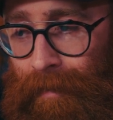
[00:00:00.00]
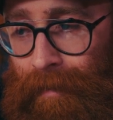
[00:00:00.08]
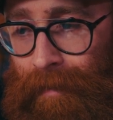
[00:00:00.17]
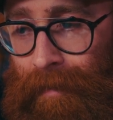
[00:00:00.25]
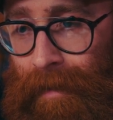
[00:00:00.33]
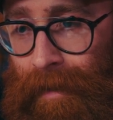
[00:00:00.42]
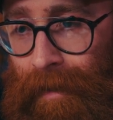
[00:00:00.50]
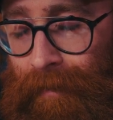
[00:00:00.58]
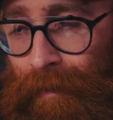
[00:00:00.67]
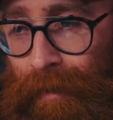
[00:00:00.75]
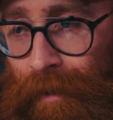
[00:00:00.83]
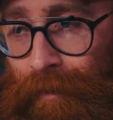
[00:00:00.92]
So I
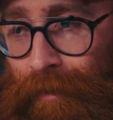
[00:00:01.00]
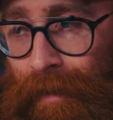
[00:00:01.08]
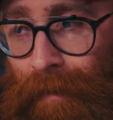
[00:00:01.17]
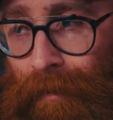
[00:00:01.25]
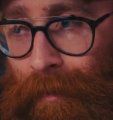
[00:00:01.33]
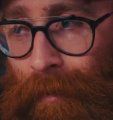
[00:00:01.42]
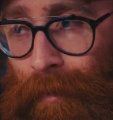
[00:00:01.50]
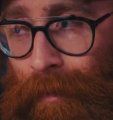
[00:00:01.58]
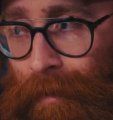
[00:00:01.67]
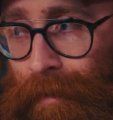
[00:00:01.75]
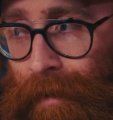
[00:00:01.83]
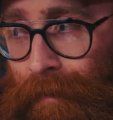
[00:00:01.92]
feel like you just never
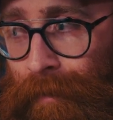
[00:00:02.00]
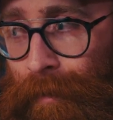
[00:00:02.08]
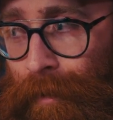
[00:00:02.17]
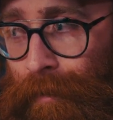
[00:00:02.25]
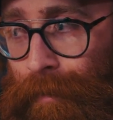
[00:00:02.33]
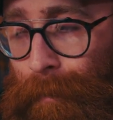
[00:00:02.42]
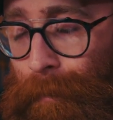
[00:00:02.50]
know. I feel like just